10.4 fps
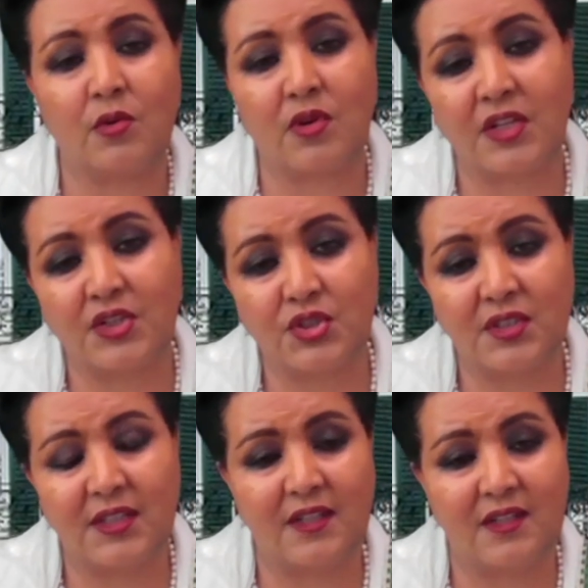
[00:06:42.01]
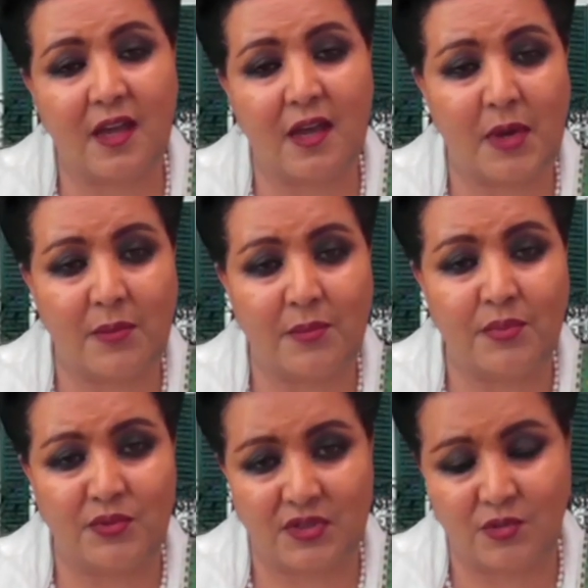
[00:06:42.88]
correction and come
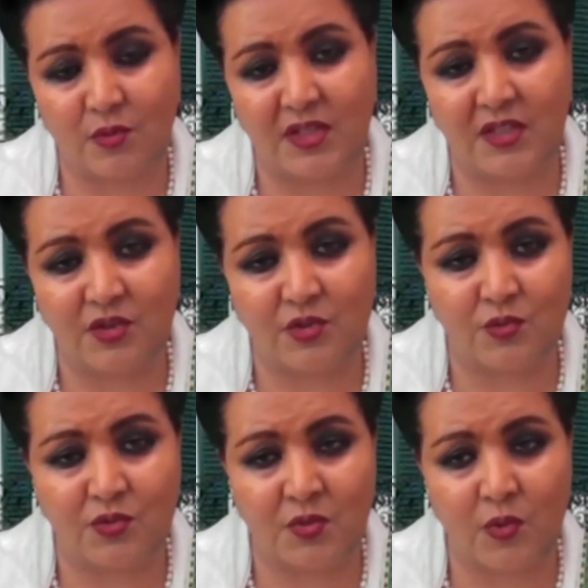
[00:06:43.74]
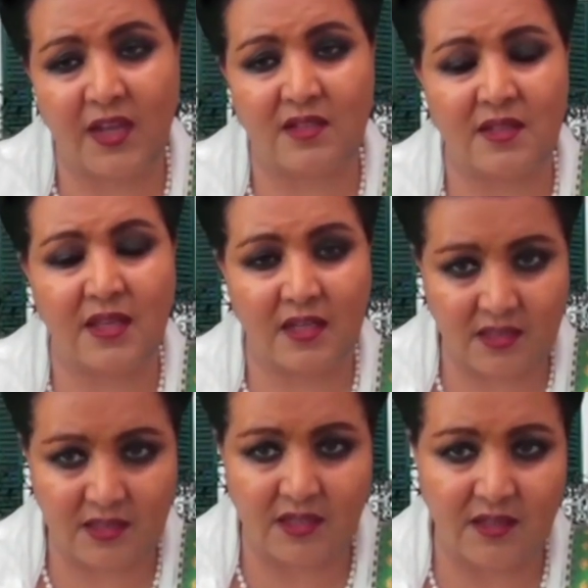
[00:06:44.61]
up with so many issues while they are
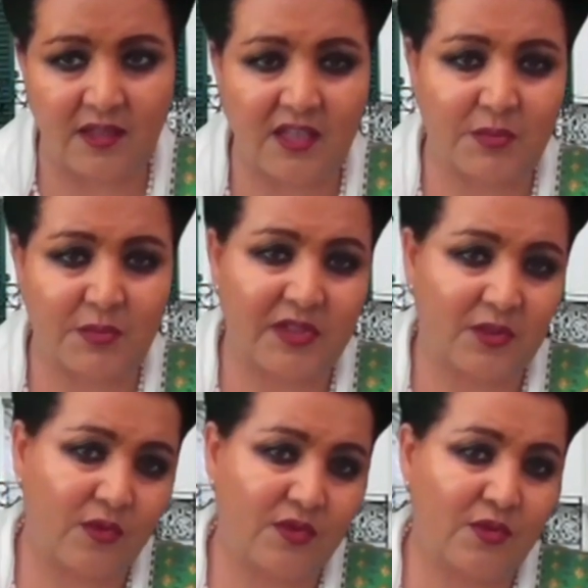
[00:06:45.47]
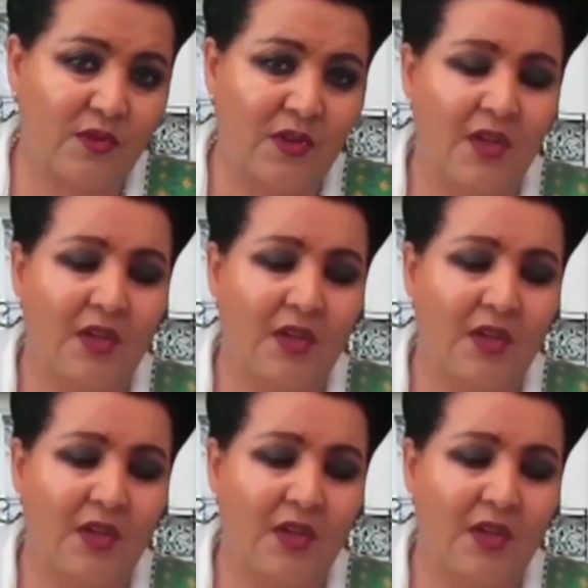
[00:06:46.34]
extending experts also.